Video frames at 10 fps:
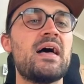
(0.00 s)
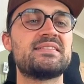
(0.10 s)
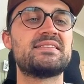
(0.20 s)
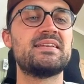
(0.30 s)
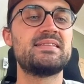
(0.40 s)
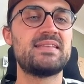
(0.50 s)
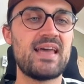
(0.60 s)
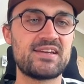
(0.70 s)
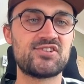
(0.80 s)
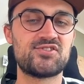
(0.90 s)
the
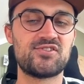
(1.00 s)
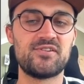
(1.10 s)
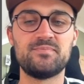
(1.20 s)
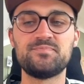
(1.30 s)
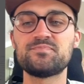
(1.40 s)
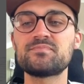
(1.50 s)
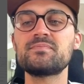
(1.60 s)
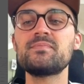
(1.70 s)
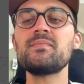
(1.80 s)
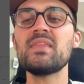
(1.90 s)
texture.
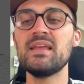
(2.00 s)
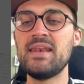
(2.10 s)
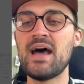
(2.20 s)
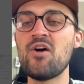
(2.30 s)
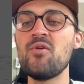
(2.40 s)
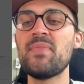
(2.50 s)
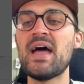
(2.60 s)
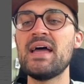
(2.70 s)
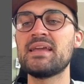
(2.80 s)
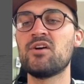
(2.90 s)
Now
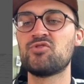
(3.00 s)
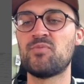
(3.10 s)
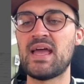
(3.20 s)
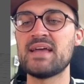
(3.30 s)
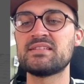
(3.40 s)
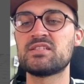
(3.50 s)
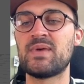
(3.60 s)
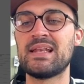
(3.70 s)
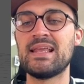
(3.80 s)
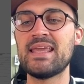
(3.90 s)
I go to my assets
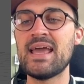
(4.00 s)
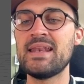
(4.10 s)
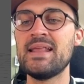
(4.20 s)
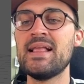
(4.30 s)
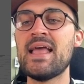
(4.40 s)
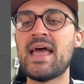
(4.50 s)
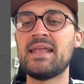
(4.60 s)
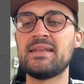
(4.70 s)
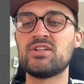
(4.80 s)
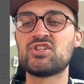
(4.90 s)
panel again
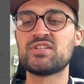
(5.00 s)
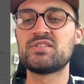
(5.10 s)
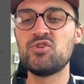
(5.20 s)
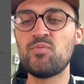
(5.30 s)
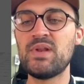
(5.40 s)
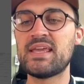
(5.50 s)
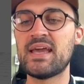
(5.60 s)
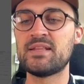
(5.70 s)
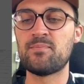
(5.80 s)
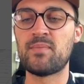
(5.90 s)
and then just
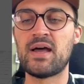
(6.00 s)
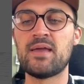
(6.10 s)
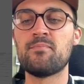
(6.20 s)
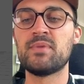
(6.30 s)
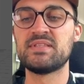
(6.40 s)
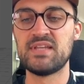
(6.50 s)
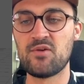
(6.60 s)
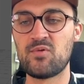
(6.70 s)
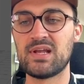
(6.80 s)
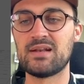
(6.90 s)
duplicate my
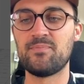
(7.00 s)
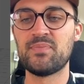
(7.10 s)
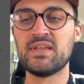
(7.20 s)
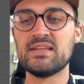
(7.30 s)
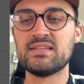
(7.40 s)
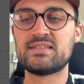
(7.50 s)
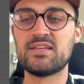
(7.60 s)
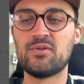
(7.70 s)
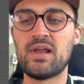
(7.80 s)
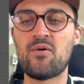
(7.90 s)
material.
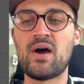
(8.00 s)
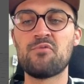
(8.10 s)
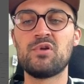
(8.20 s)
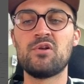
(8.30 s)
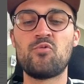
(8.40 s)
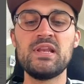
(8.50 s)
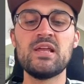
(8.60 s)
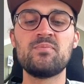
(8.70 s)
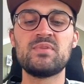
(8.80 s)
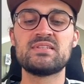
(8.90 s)
So now I will
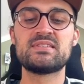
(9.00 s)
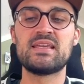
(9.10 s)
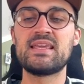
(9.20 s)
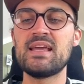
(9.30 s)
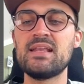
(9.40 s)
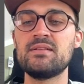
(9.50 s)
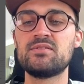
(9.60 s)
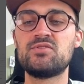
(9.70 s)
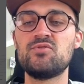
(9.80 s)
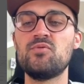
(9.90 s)
rename this again
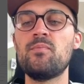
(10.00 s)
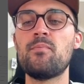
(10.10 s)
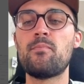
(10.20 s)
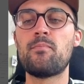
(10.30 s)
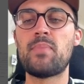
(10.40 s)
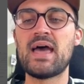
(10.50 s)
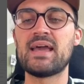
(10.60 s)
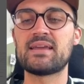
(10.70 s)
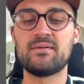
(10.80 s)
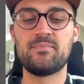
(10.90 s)
to back.